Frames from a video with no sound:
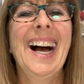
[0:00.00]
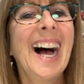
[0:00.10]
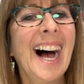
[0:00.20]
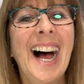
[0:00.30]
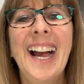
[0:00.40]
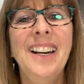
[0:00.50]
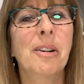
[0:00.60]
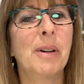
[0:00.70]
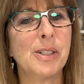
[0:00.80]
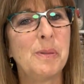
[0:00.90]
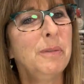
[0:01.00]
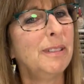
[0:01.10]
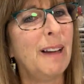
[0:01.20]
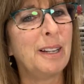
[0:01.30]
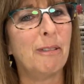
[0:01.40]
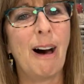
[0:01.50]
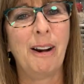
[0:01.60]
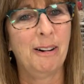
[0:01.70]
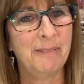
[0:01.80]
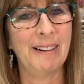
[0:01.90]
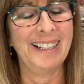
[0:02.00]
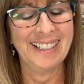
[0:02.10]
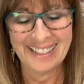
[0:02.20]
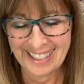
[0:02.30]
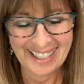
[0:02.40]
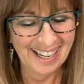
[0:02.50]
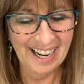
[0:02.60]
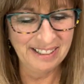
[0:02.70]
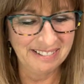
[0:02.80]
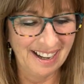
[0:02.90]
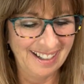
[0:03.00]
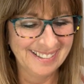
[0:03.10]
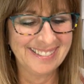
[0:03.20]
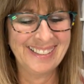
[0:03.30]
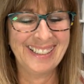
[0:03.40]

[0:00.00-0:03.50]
I know most people like water, but I do not.